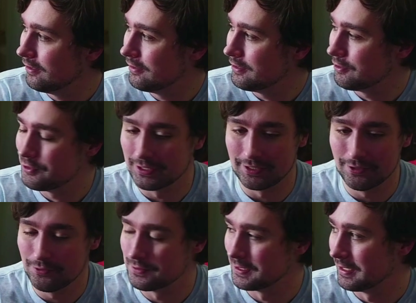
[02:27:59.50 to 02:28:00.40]
she
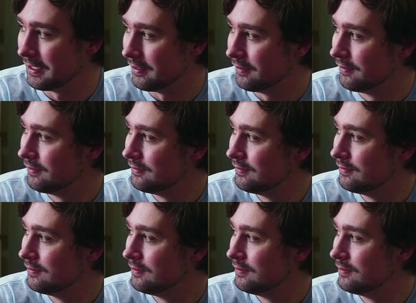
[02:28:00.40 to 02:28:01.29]
goes again.
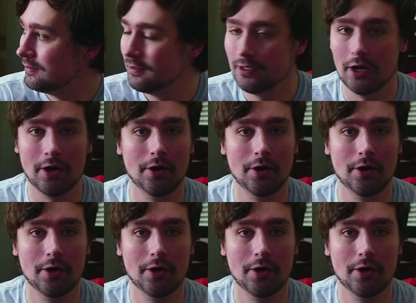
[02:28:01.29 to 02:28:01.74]
Oh,